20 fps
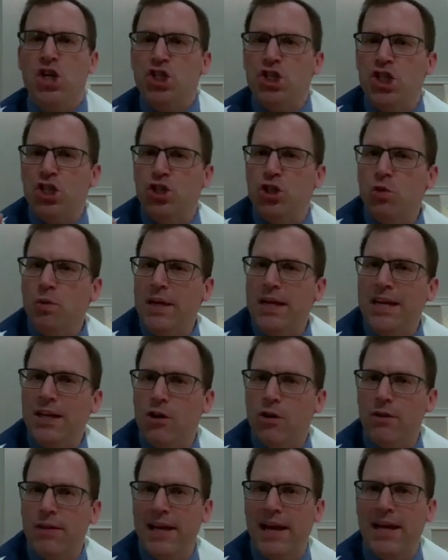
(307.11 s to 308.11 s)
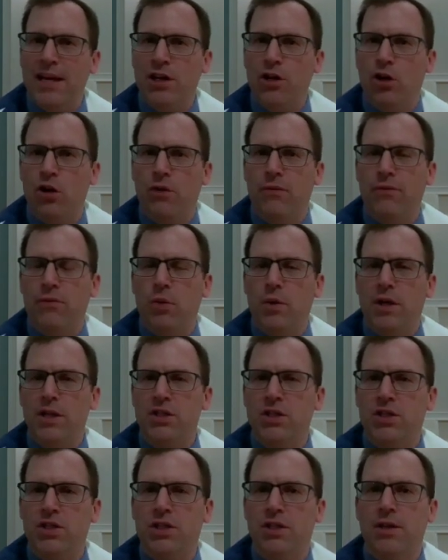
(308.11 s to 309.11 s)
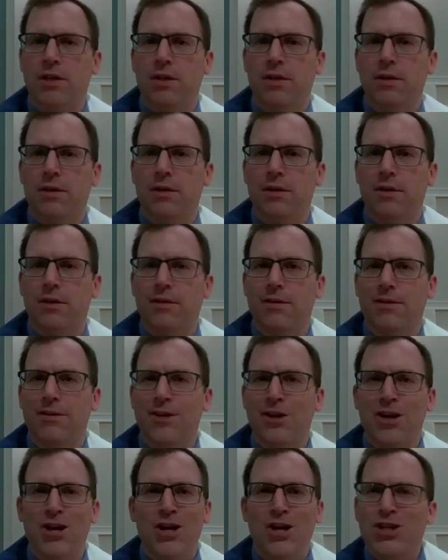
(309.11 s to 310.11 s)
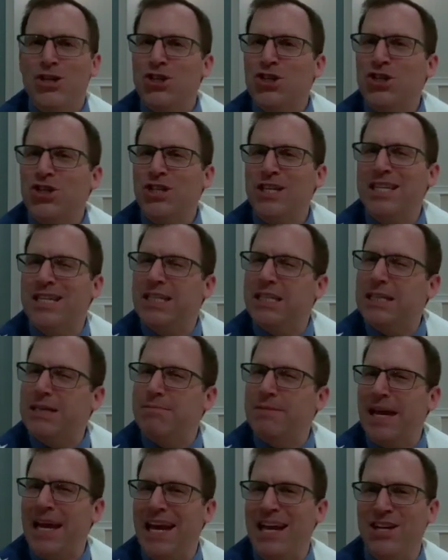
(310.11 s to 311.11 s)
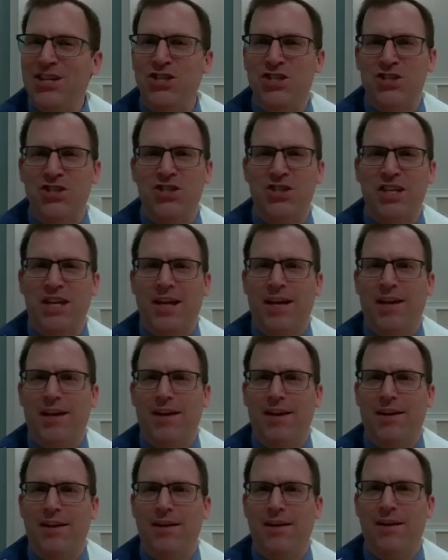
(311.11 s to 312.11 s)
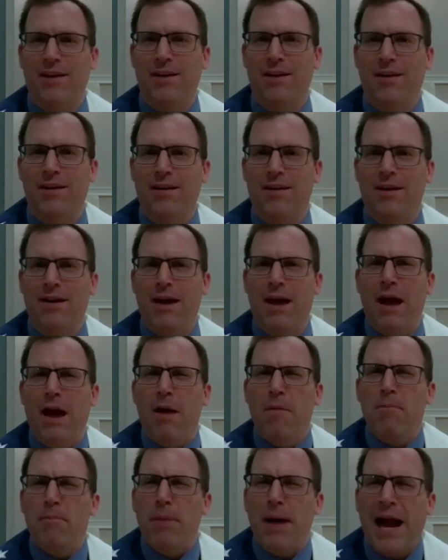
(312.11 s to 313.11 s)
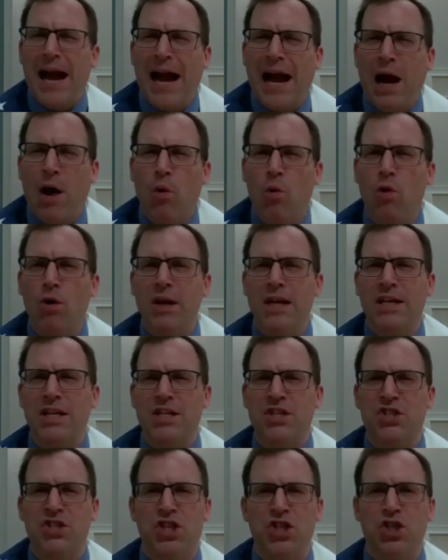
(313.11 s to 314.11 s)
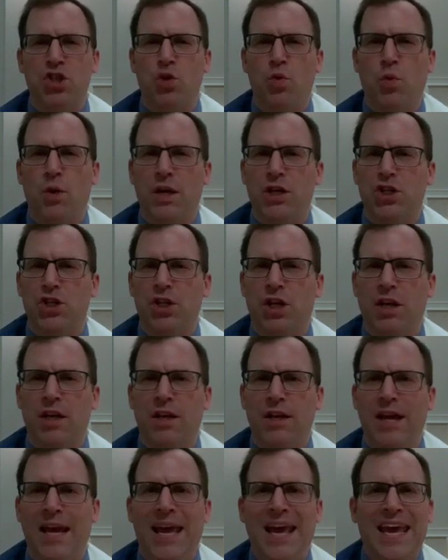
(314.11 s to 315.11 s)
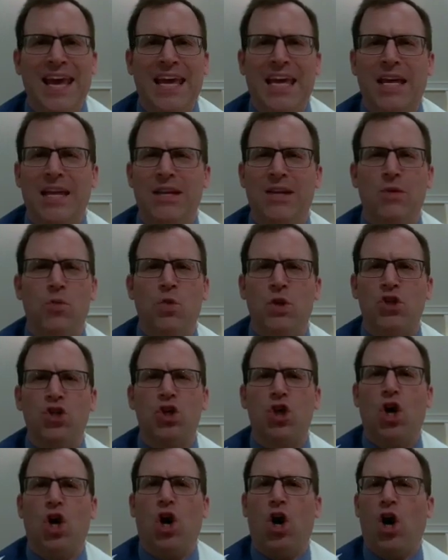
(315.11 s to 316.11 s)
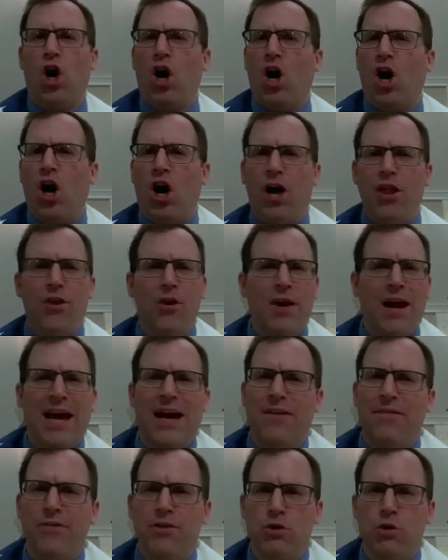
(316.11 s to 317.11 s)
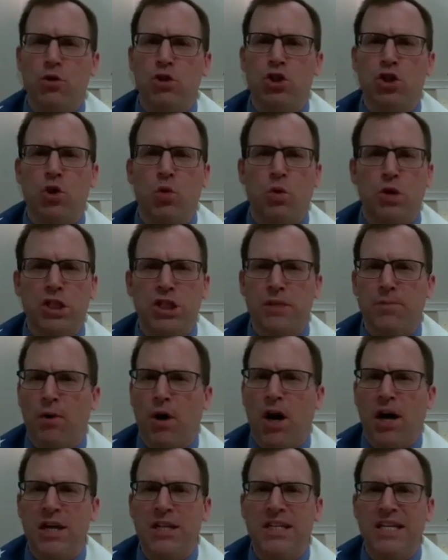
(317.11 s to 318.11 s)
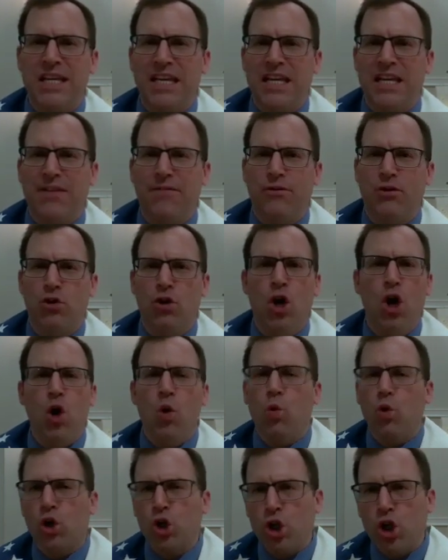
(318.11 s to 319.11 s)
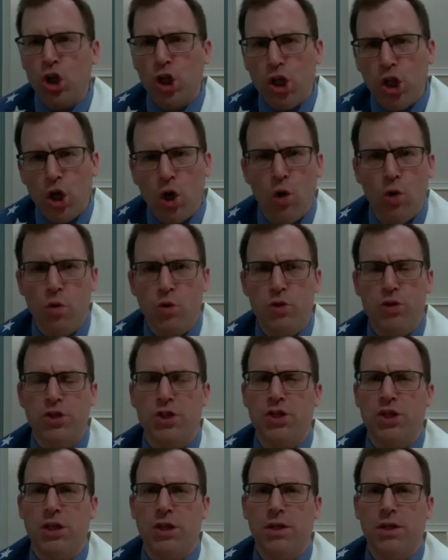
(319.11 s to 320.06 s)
Did you hear that in her voice? She claimed agency, power in a situation in which other avenues to respond to evil were closed.